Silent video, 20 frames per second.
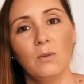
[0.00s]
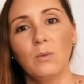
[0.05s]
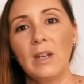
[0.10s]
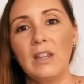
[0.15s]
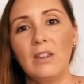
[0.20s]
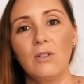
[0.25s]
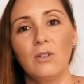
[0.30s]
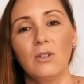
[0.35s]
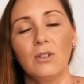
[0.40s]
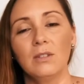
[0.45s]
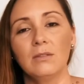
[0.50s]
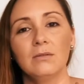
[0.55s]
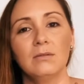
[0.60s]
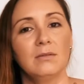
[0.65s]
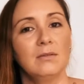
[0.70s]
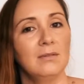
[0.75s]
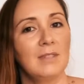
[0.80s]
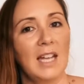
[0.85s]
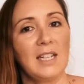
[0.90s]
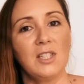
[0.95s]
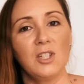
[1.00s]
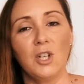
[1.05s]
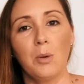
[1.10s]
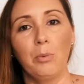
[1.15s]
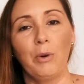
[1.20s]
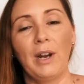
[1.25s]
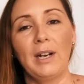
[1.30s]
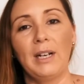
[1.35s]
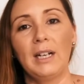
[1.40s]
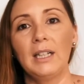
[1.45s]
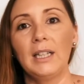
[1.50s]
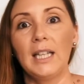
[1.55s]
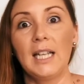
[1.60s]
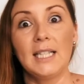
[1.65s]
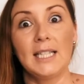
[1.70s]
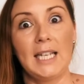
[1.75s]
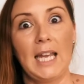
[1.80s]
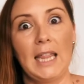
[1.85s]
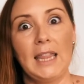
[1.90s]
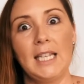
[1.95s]
We thought, that's a no-brainer,
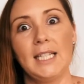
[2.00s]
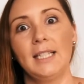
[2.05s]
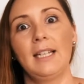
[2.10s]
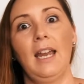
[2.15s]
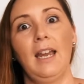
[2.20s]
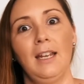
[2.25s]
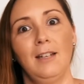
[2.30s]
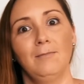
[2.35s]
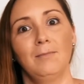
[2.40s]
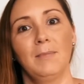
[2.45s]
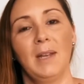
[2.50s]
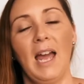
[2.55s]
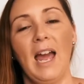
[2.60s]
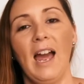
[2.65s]
let's get this game.